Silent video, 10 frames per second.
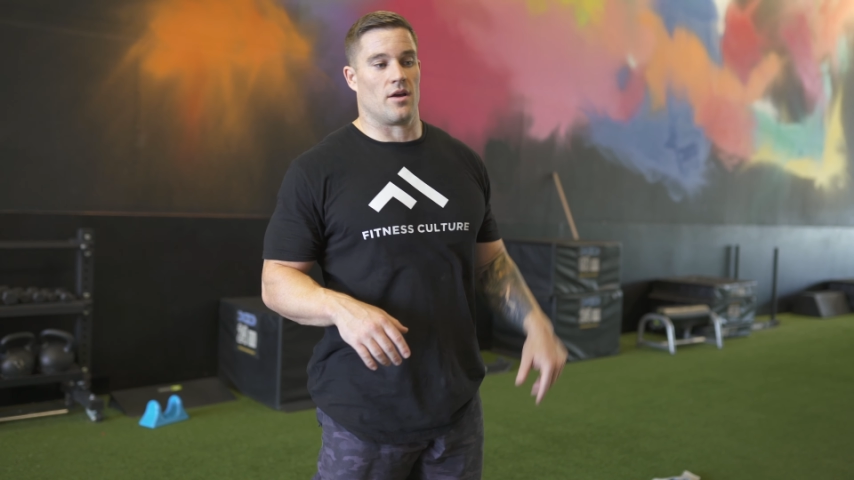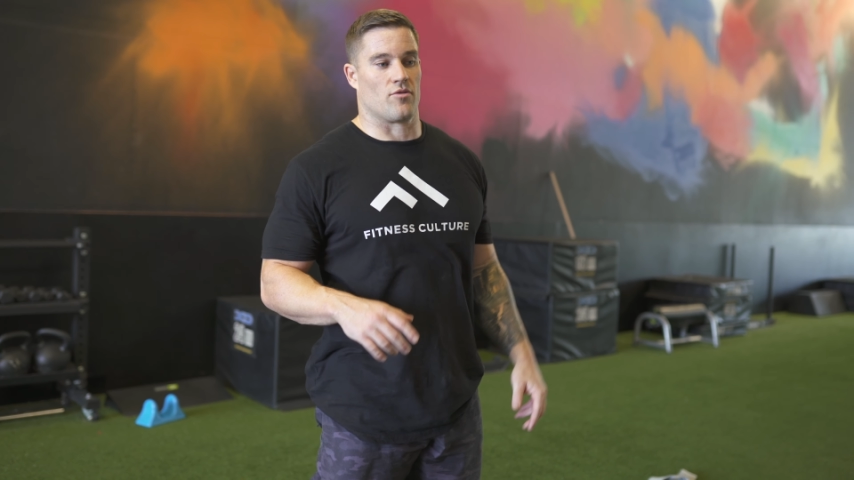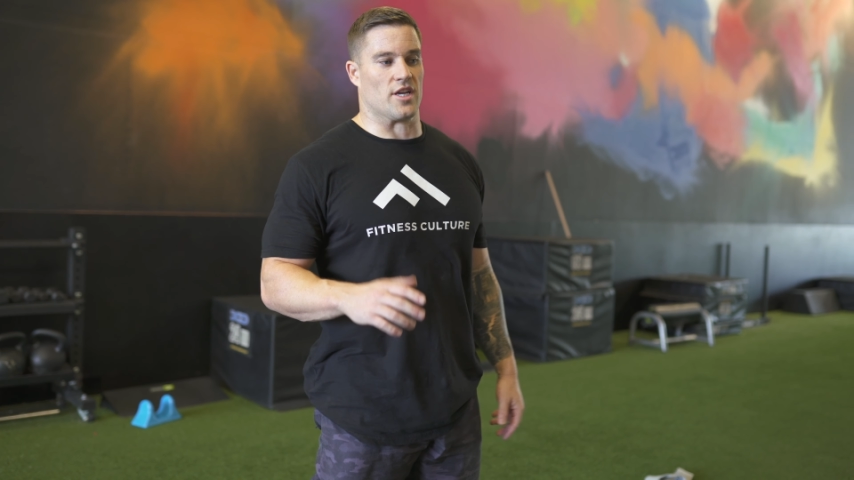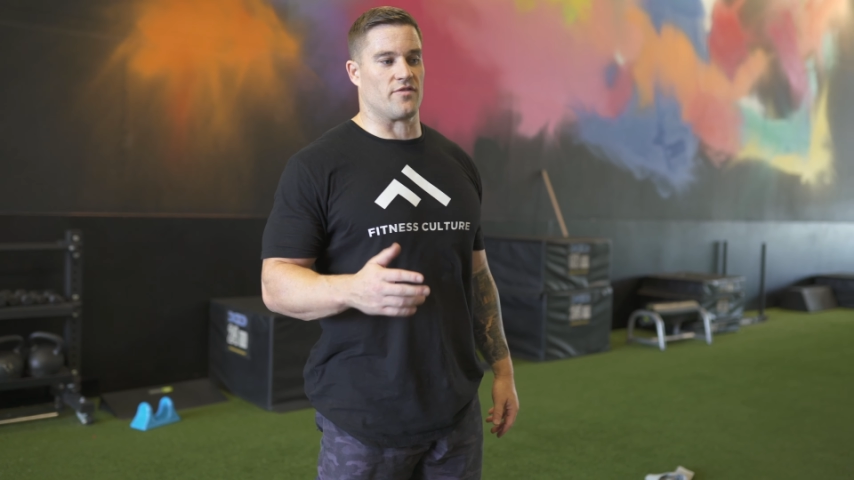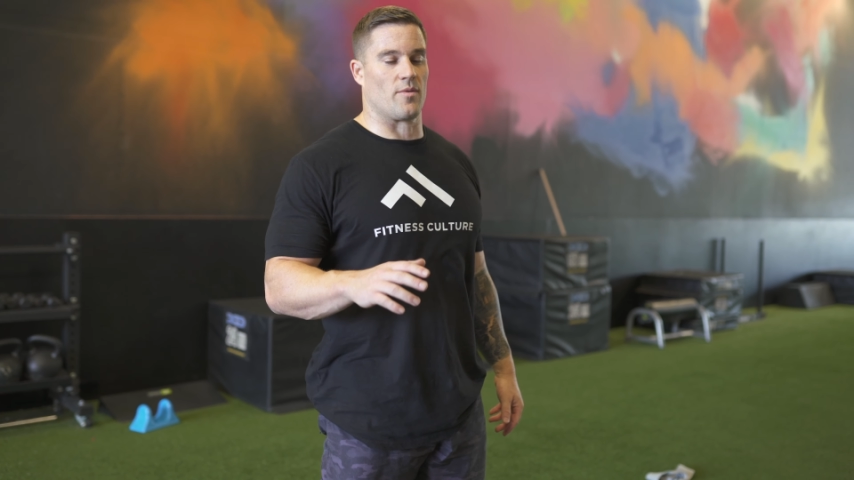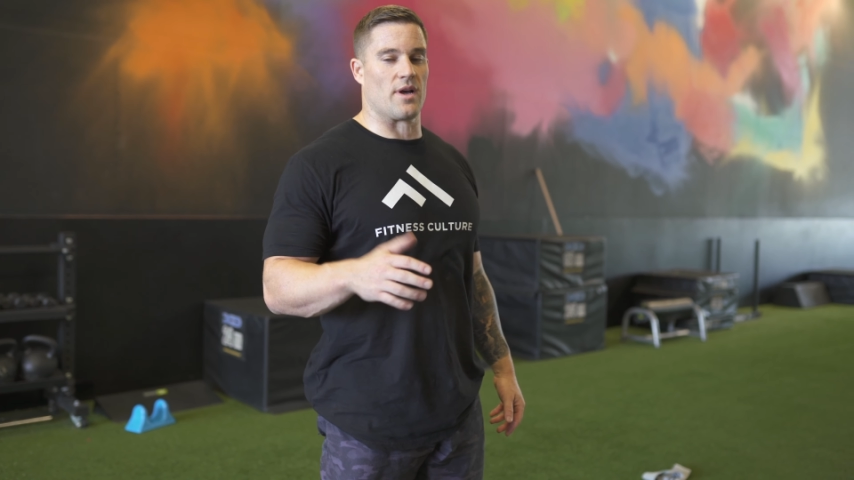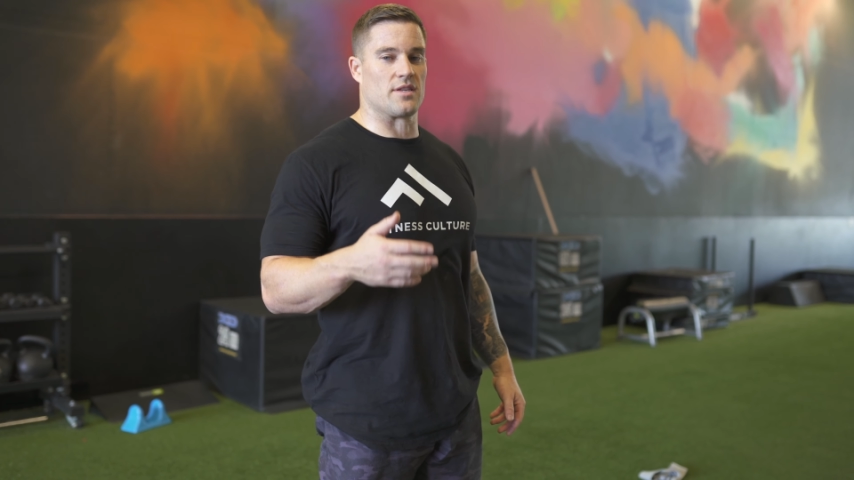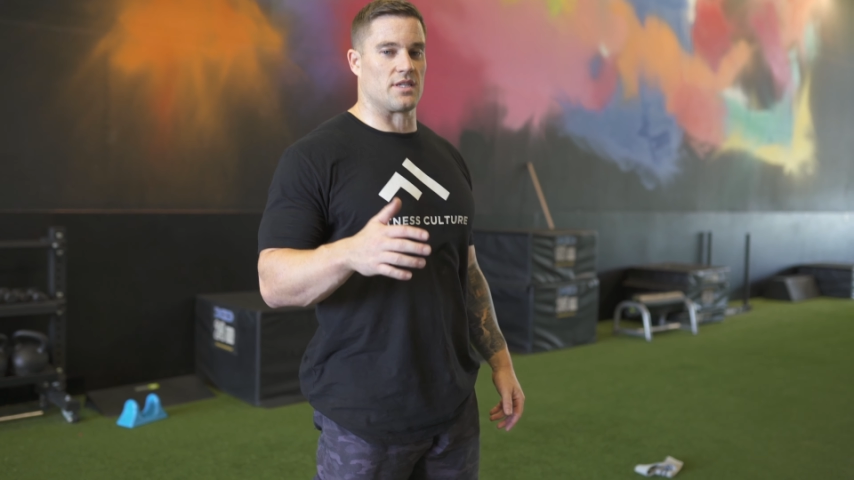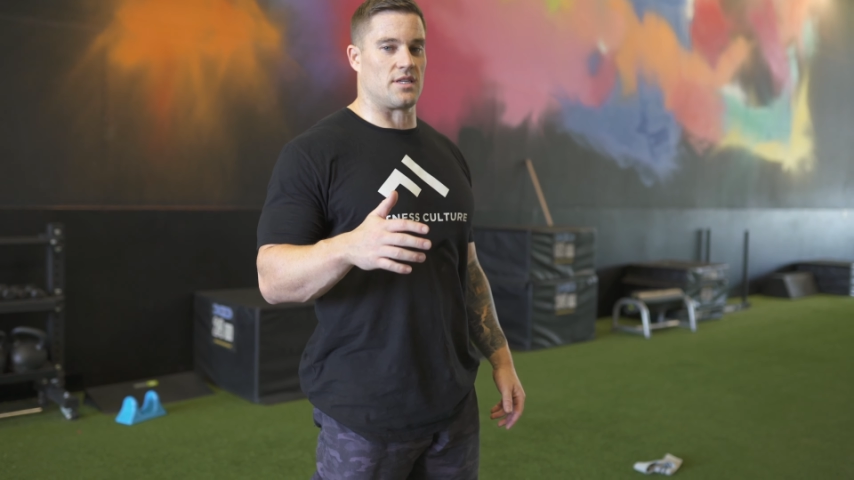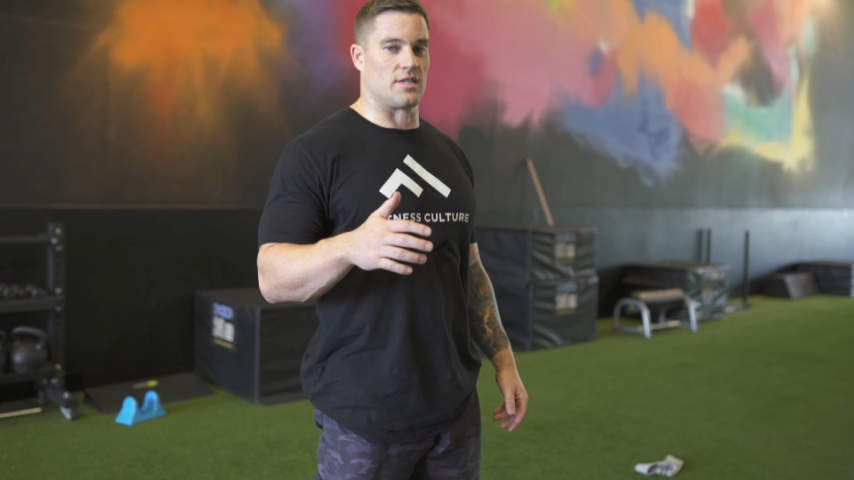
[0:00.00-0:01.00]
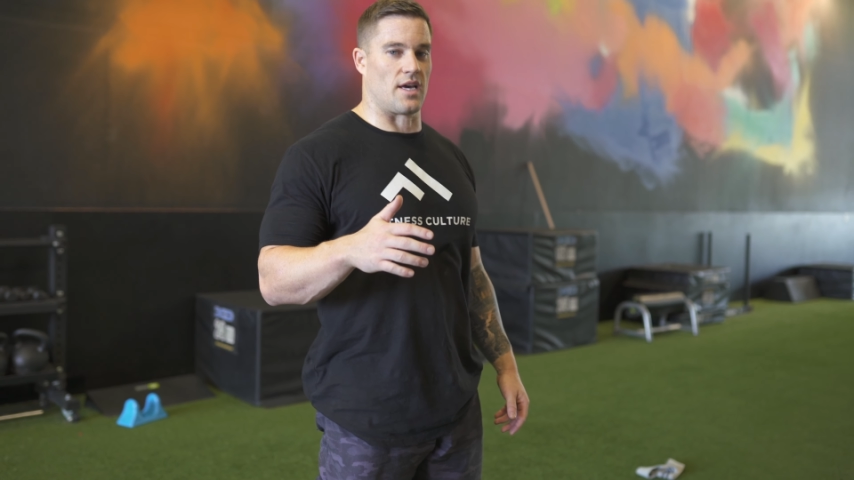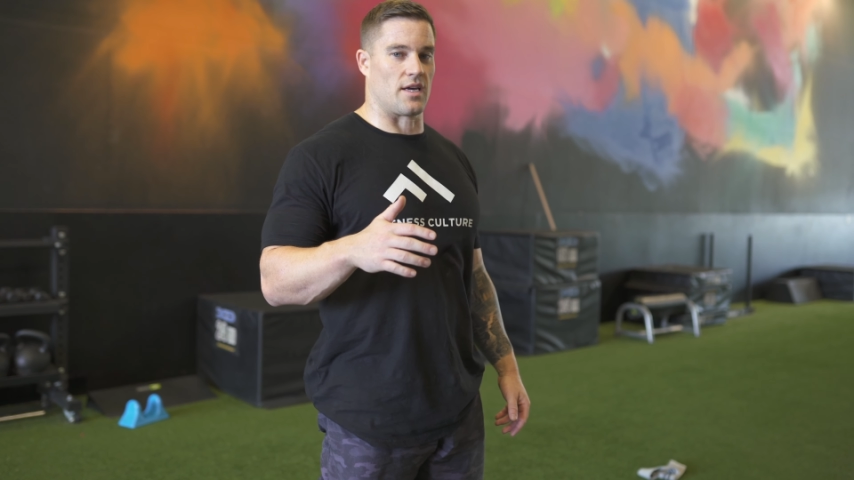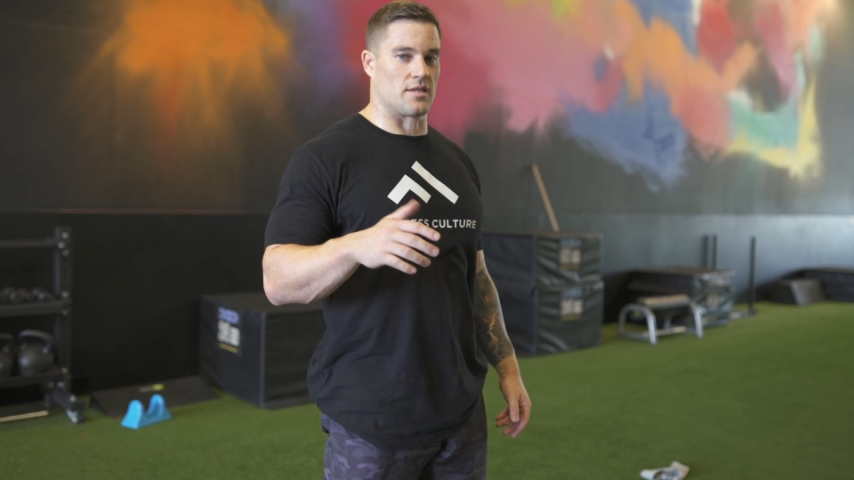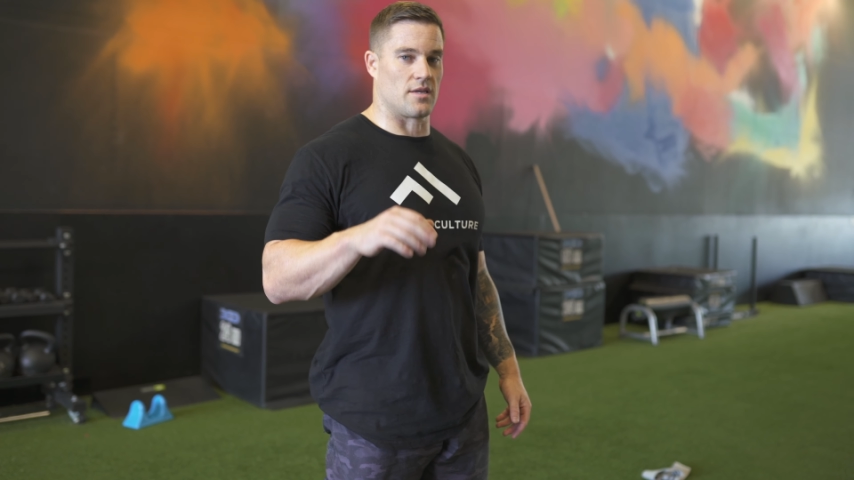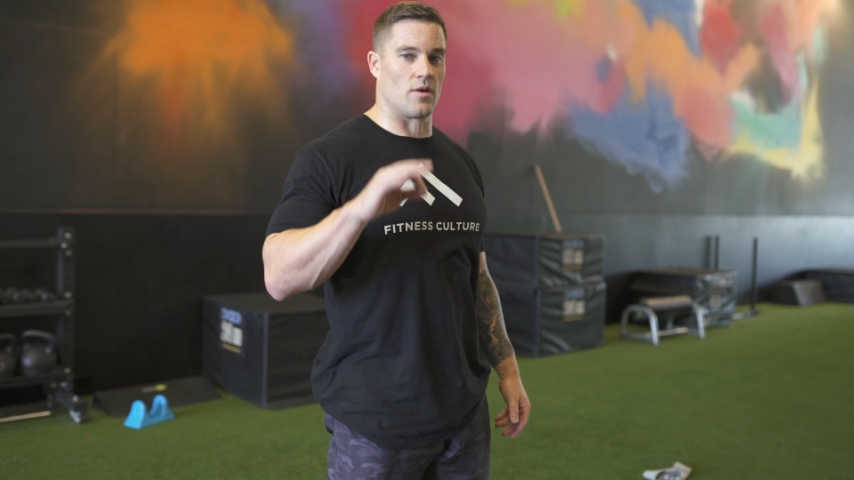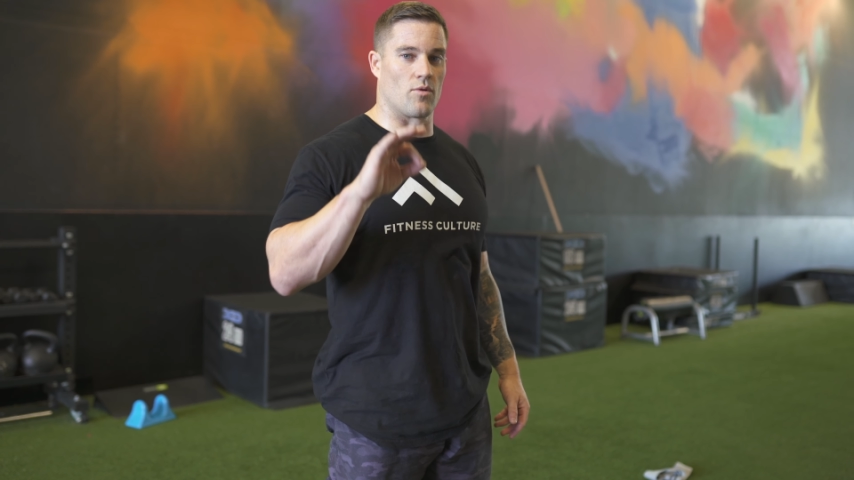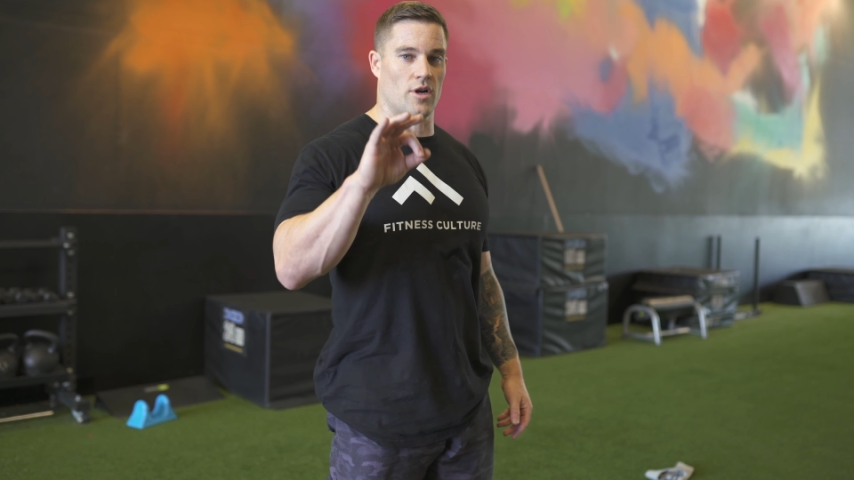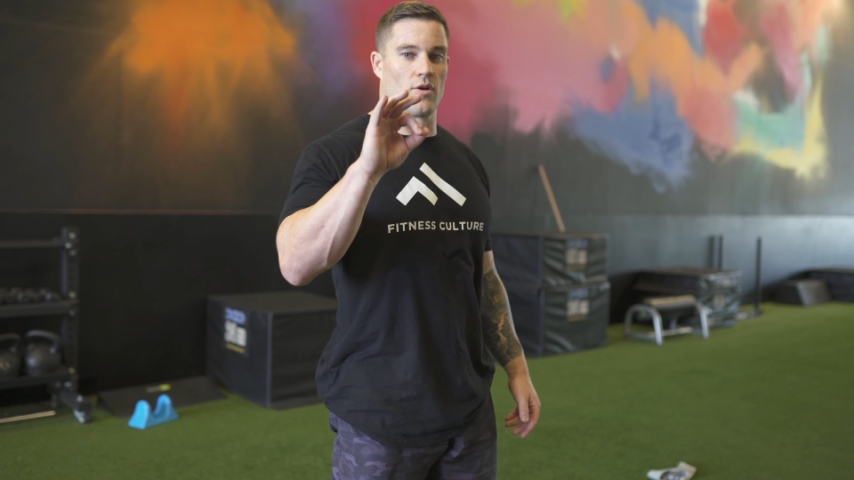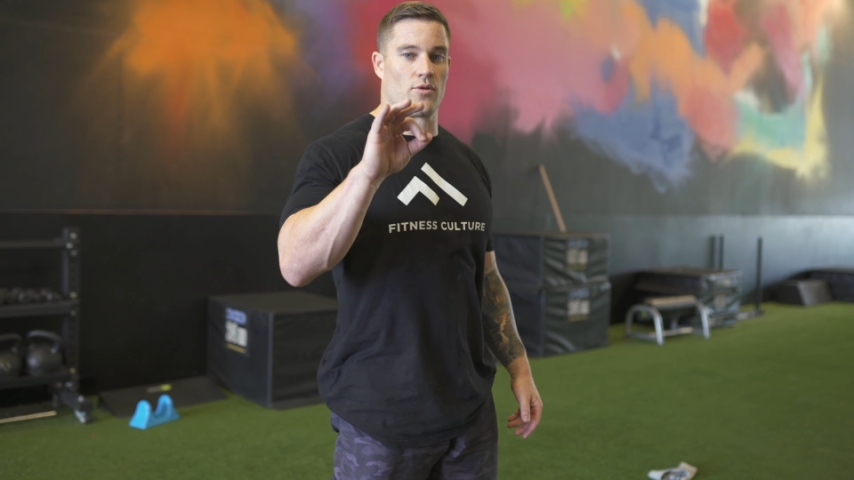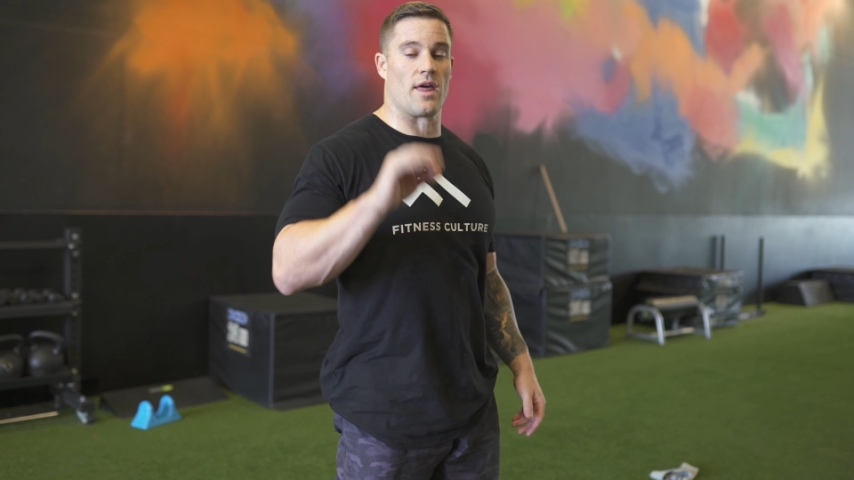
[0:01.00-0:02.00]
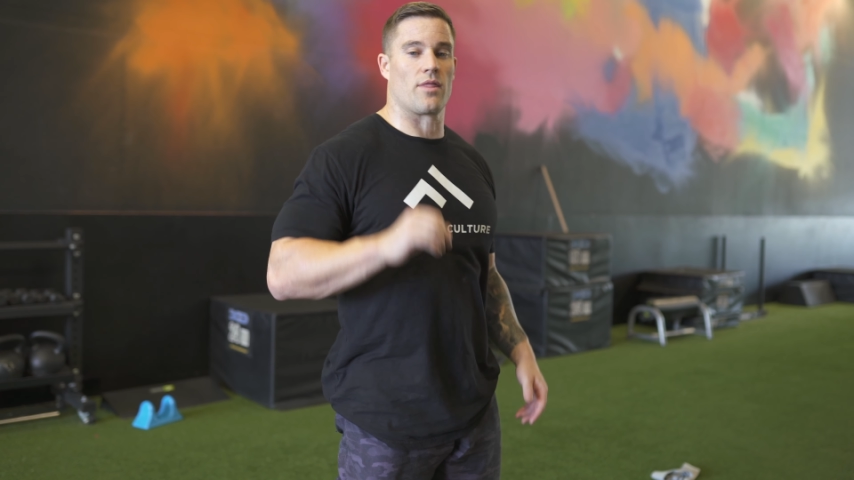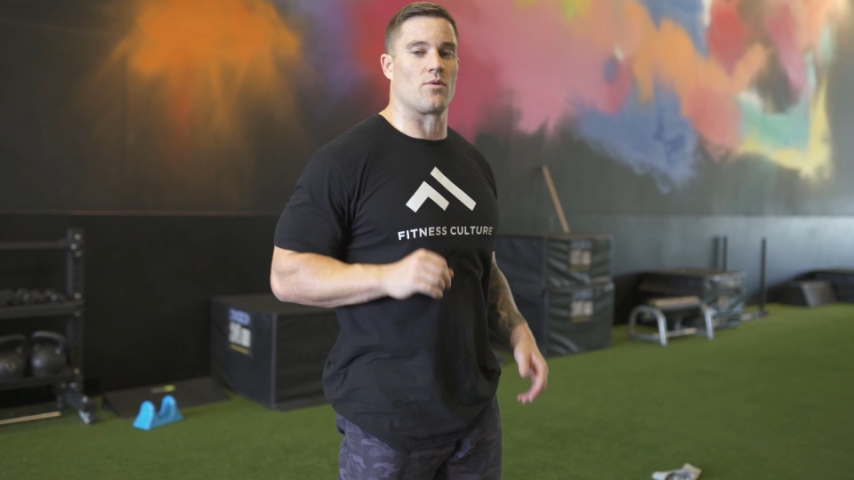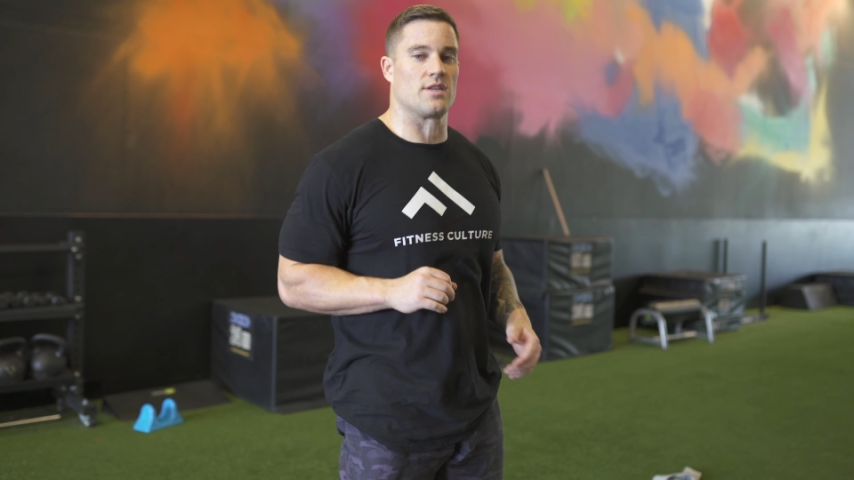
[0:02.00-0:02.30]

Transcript: rest for about 60 seconds, and we're gonna go through that 3